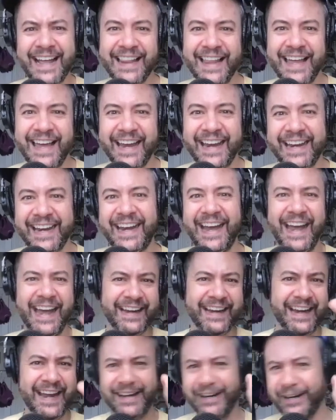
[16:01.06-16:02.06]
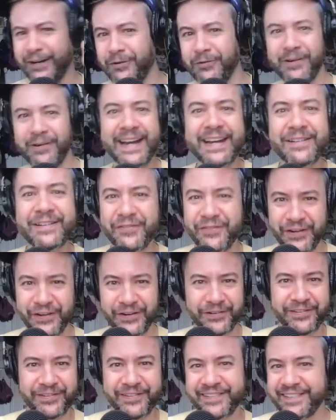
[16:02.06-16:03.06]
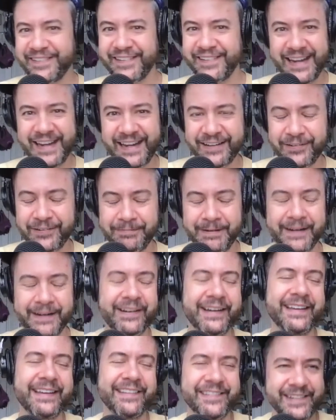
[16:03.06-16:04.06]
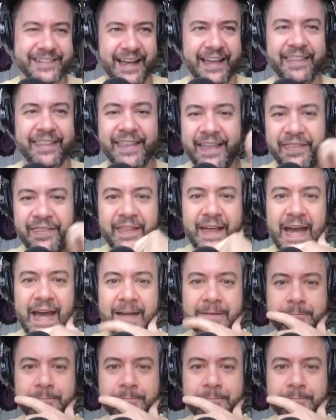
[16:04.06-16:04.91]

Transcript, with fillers: and had a great first experience and then that